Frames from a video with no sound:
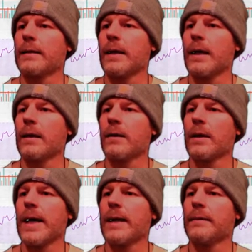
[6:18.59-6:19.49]
And look at
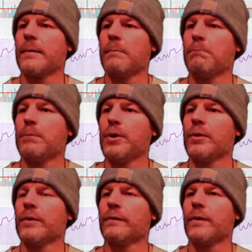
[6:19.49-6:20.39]
that.
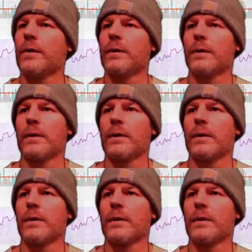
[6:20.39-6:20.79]
Beautiful.